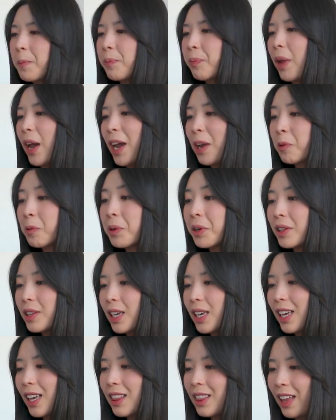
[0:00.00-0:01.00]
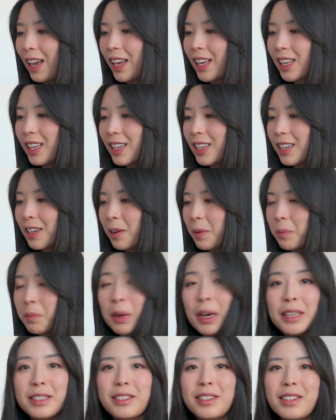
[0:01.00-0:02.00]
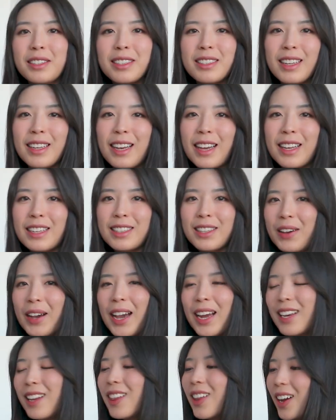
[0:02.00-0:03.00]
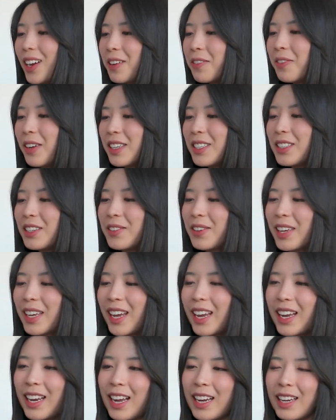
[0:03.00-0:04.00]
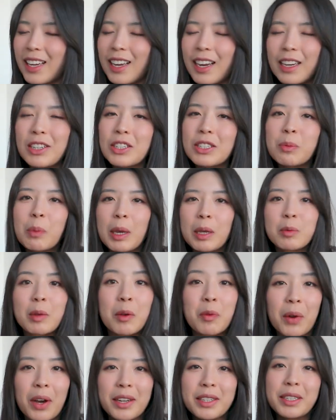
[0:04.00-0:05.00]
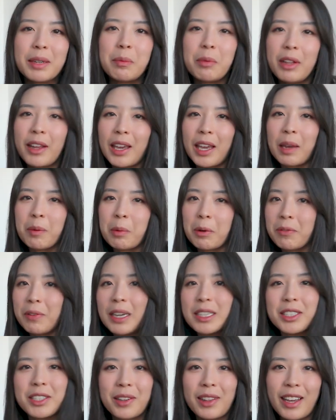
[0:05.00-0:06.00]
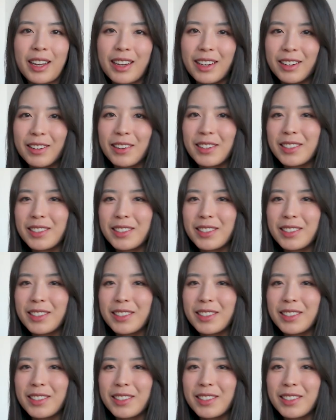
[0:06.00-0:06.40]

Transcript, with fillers: But I really like puzzles, so I had a lot of fun doing it, and it kind of just makes me want to play Professor Layton or